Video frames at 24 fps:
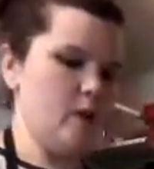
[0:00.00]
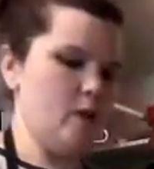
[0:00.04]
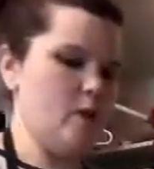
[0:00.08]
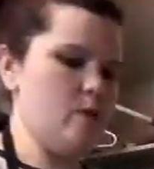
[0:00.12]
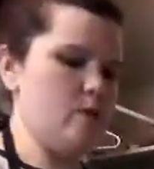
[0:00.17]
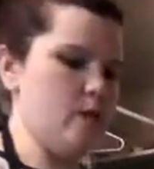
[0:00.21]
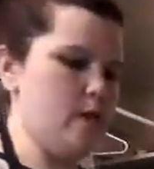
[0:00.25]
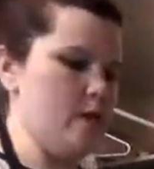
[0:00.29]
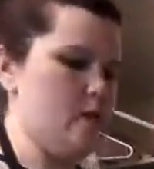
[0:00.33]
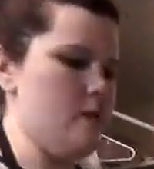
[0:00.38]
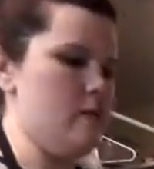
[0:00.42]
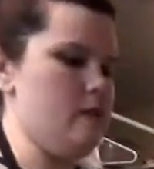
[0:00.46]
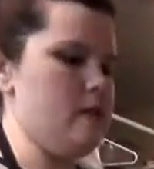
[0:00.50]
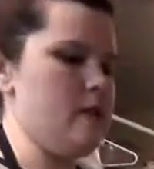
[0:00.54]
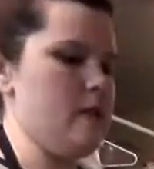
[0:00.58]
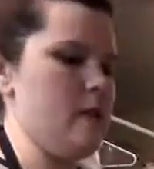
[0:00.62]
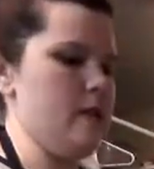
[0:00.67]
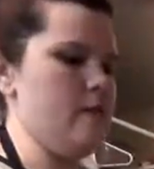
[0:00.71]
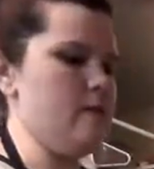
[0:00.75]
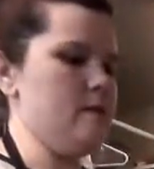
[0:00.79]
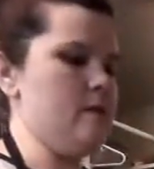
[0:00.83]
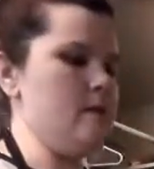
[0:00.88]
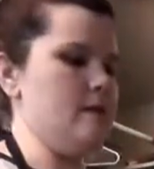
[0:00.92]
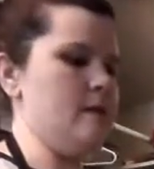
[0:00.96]
coating on the
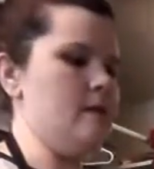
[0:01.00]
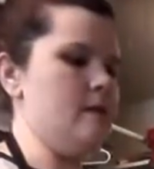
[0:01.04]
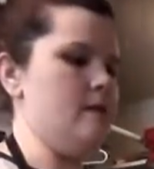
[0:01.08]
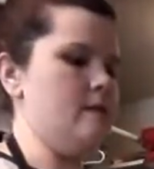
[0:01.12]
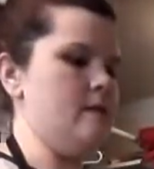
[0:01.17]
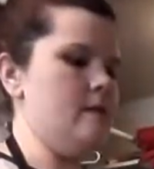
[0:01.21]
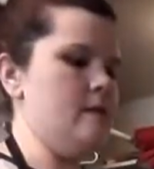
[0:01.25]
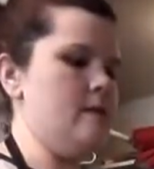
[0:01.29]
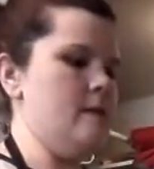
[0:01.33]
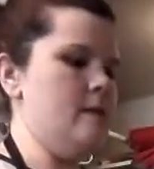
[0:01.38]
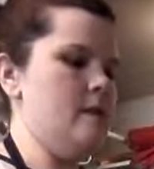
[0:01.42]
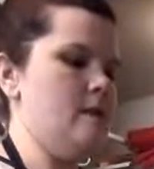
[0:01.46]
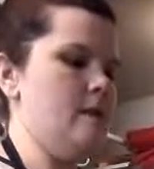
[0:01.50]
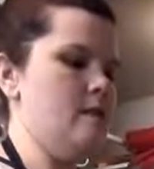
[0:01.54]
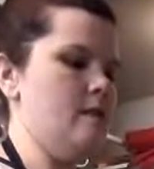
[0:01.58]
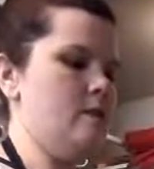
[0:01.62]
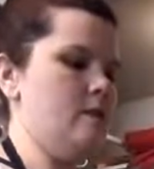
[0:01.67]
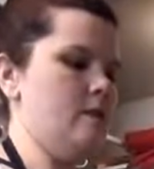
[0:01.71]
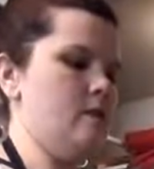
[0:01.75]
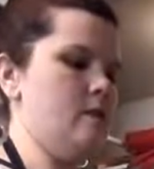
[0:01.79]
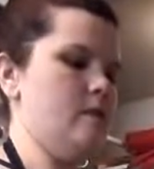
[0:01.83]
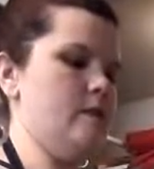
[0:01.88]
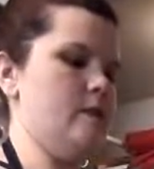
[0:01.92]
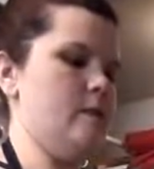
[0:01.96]
outside.
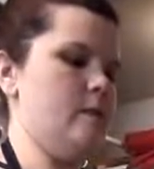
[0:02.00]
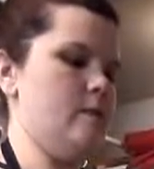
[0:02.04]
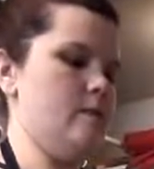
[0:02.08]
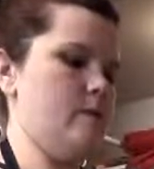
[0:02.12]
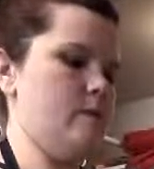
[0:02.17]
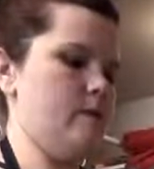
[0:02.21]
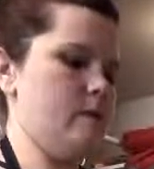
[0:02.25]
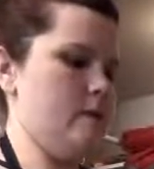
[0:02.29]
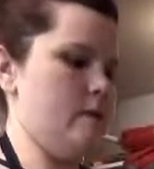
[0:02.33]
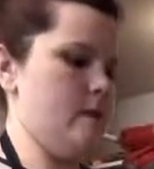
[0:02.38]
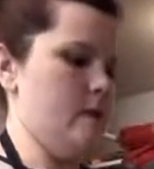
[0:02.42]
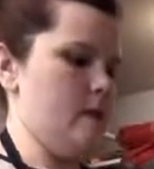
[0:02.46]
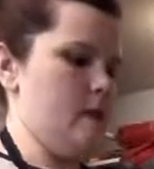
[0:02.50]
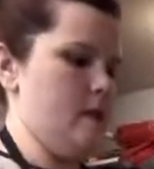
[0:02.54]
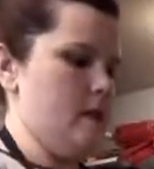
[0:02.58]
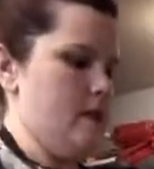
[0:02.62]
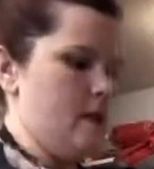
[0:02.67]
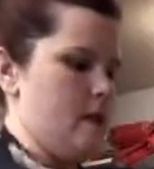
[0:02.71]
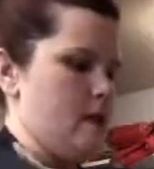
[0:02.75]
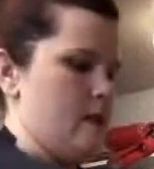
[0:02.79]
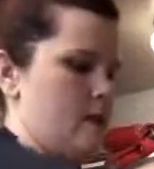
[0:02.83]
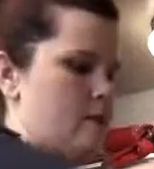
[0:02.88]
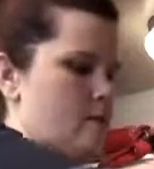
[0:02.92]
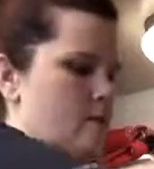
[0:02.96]
Either
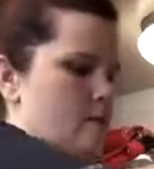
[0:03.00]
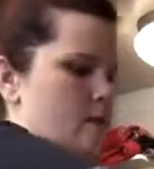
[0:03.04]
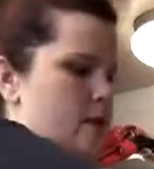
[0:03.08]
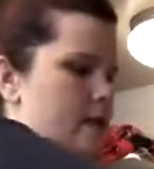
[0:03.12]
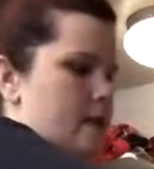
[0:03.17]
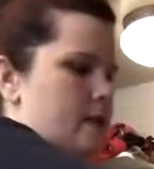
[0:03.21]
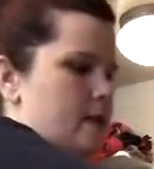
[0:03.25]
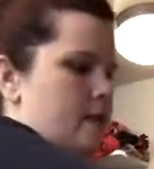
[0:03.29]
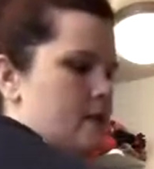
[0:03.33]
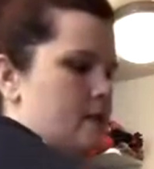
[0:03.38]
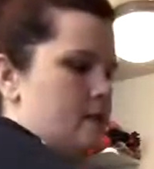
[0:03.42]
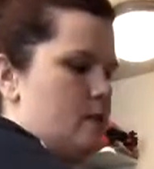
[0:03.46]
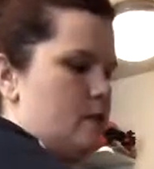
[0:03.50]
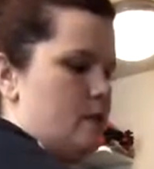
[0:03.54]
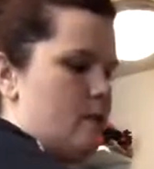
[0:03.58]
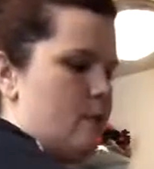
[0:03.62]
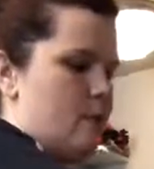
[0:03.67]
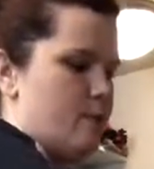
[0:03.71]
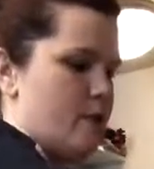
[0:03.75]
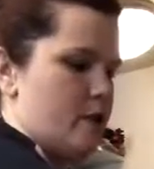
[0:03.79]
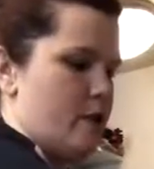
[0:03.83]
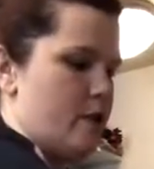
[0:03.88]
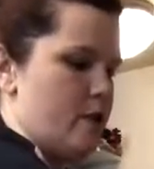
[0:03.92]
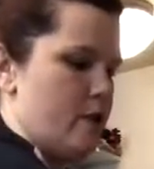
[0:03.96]
we'll add these to
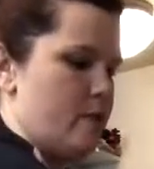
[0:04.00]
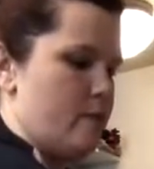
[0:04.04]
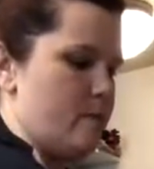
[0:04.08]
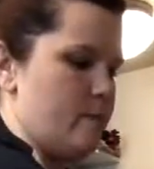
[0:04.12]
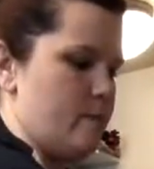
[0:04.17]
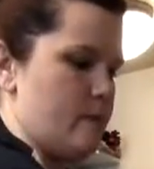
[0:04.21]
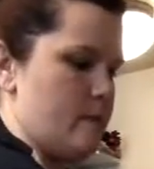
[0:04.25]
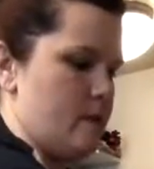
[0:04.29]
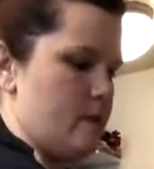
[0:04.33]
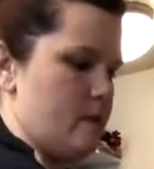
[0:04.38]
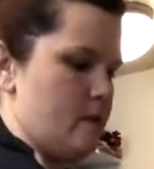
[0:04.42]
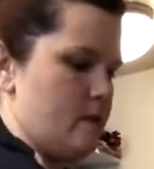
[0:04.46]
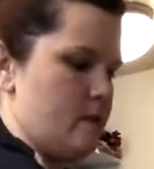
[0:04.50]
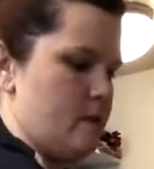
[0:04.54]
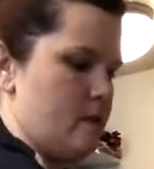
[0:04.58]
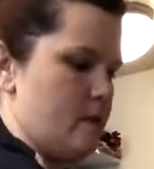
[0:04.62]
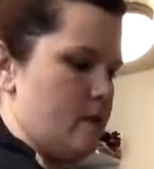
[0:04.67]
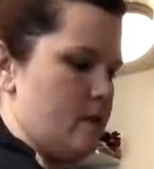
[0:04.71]
our breadcrumbs.